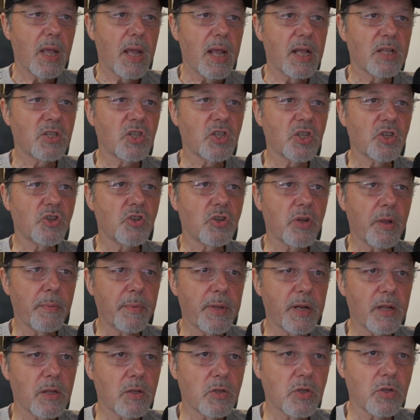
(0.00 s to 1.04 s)
It's
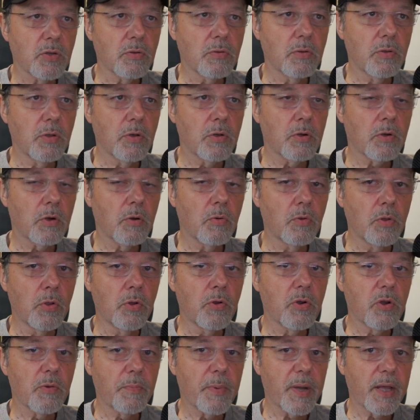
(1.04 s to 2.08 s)
attributed to
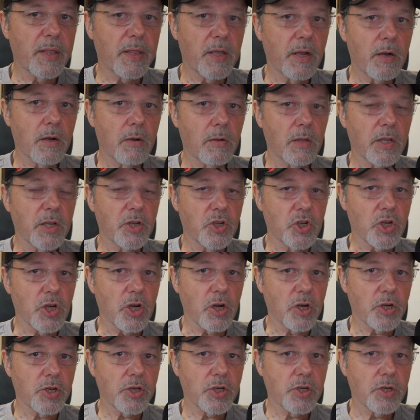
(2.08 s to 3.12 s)
Luke by the early
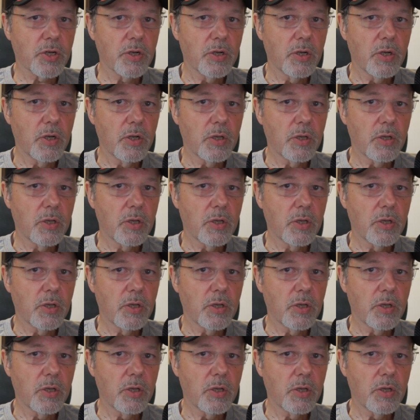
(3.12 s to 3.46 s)
church.